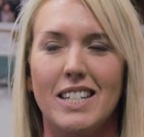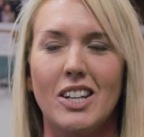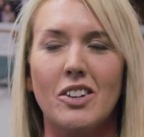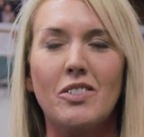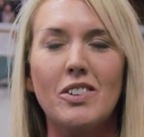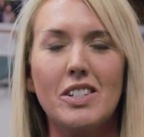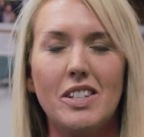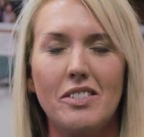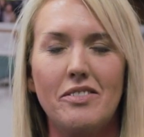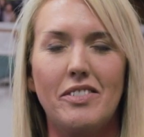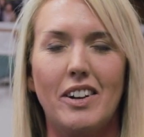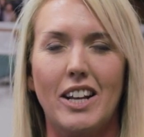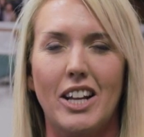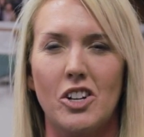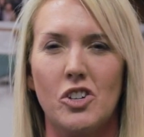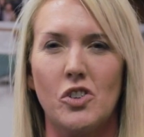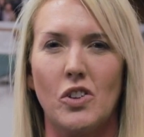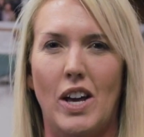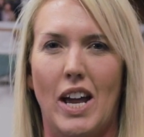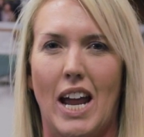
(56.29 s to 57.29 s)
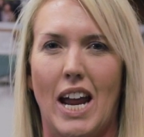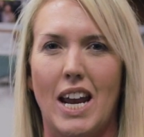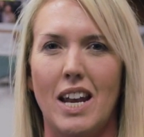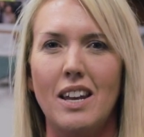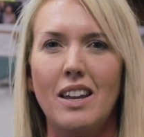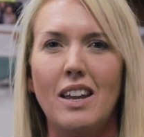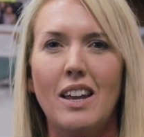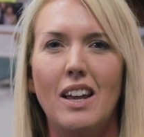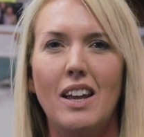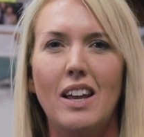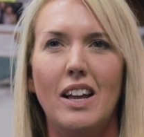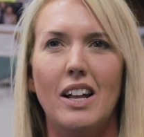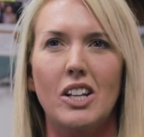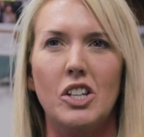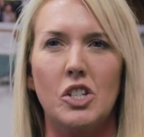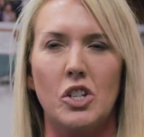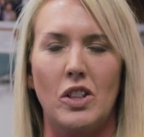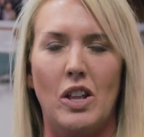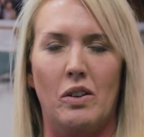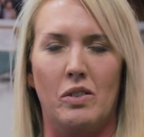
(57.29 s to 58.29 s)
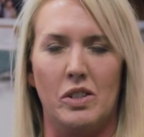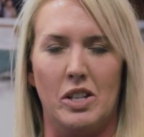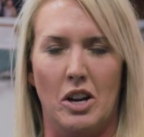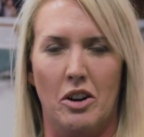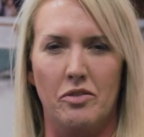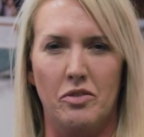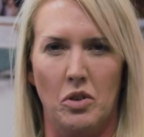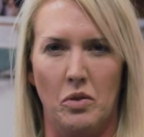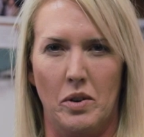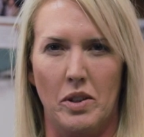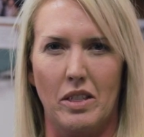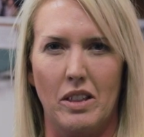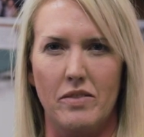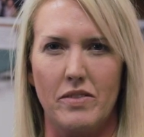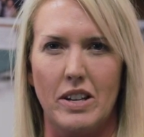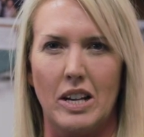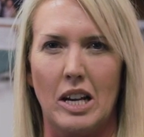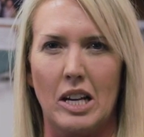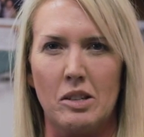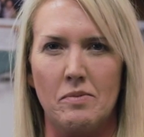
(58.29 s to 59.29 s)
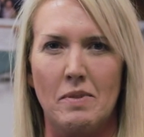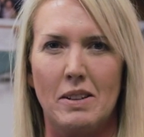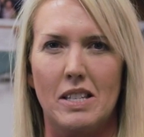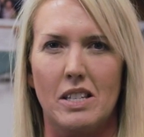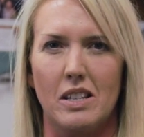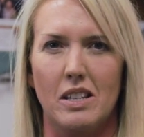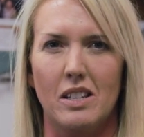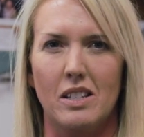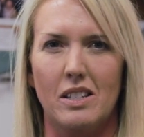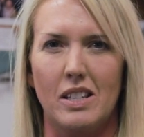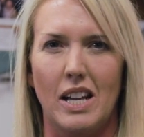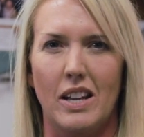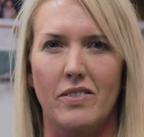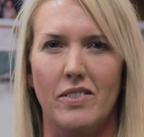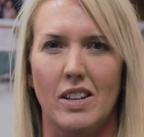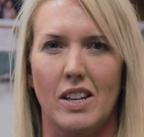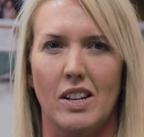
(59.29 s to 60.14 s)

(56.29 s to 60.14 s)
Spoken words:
did receive financial aid, and so that was helpful with living expenses. And